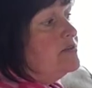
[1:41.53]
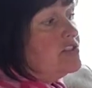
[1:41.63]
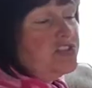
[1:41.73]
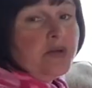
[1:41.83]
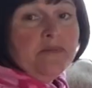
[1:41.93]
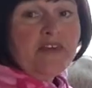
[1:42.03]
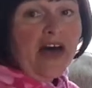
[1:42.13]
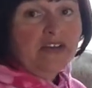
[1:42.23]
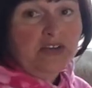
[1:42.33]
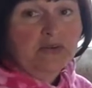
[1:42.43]
to term
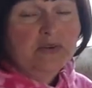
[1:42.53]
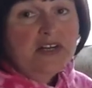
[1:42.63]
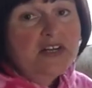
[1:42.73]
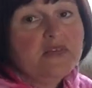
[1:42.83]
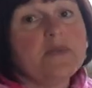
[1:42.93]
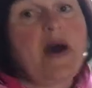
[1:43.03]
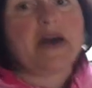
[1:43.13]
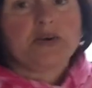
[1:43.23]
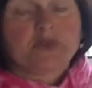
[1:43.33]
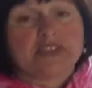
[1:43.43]
value. The
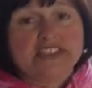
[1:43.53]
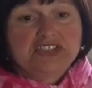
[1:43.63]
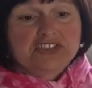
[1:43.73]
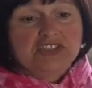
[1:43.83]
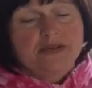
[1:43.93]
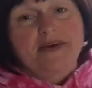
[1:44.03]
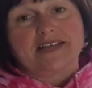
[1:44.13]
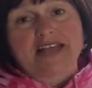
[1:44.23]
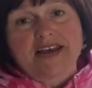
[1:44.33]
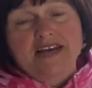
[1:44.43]
pattern relationship
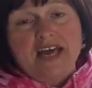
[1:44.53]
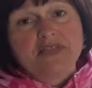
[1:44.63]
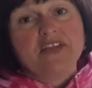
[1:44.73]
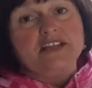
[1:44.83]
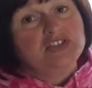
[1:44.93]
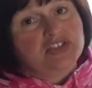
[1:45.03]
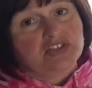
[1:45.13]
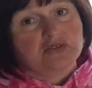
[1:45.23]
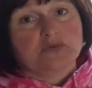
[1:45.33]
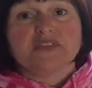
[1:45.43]
has nothing to
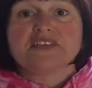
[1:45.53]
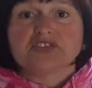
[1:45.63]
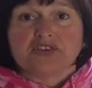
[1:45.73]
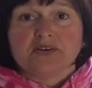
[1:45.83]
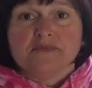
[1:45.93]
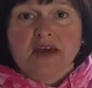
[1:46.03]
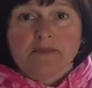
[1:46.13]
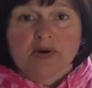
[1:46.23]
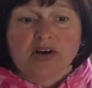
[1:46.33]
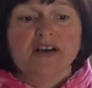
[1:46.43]
do with the term
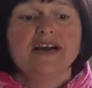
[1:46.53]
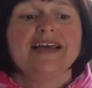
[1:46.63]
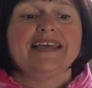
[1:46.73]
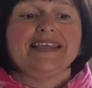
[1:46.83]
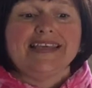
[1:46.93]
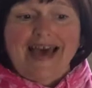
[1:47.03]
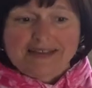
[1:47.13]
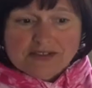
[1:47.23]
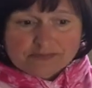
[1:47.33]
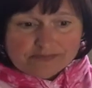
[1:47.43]
number
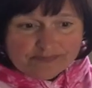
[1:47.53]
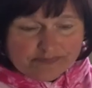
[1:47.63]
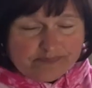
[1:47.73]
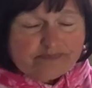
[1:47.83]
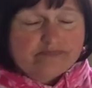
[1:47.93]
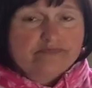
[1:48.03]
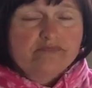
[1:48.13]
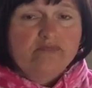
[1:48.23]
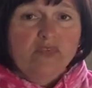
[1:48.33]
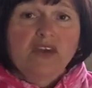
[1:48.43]
yet.
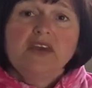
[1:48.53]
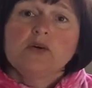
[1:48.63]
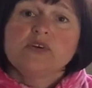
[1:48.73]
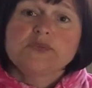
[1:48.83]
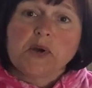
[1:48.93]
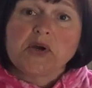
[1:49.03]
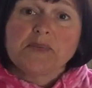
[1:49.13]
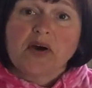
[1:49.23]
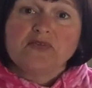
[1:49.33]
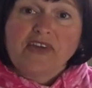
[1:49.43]
We spoke
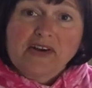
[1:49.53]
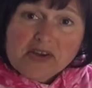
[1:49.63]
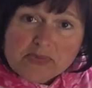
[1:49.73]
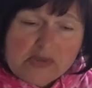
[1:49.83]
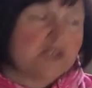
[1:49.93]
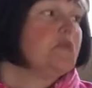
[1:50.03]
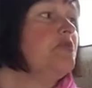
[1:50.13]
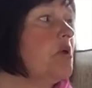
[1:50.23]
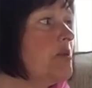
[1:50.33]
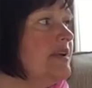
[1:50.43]
about variables
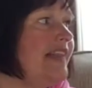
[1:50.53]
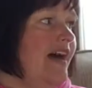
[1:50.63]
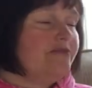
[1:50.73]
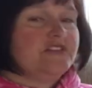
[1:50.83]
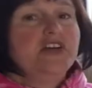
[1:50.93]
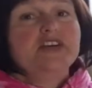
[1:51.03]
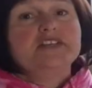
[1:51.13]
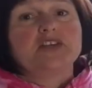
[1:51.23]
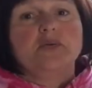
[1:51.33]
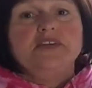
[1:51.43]
before we left.
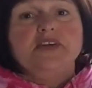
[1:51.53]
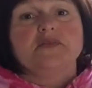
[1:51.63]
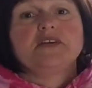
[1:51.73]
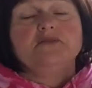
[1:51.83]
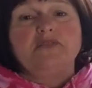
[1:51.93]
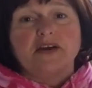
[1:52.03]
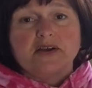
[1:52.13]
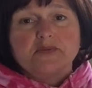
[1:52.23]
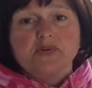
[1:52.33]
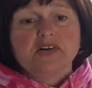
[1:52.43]
So we know that a
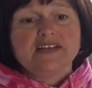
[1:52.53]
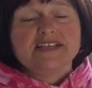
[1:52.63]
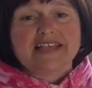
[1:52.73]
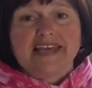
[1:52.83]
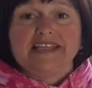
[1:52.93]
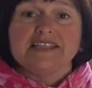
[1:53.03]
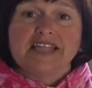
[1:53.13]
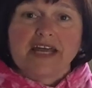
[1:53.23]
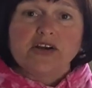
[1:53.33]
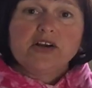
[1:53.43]
variable is any
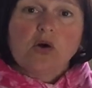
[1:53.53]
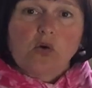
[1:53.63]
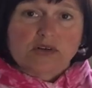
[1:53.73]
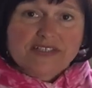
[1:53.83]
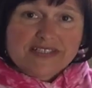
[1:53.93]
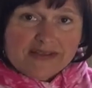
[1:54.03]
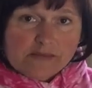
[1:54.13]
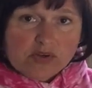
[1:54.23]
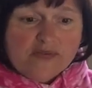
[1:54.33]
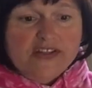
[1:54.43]
letter or
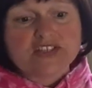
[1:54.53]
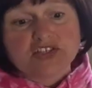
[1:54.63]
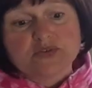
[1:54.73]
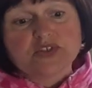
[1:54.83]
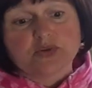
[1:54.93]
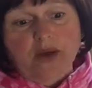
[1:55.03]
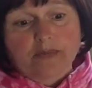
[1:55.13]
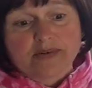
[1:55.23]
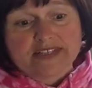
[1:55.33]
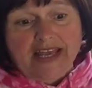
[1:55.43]
symbol that's used to
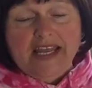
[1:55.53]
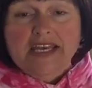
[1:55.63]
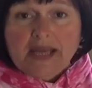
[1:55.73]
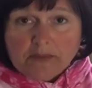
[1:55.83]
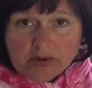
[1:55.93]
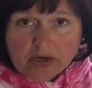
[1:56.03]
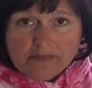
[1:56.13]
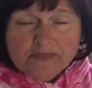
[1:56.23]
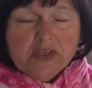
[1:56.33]
represent a number.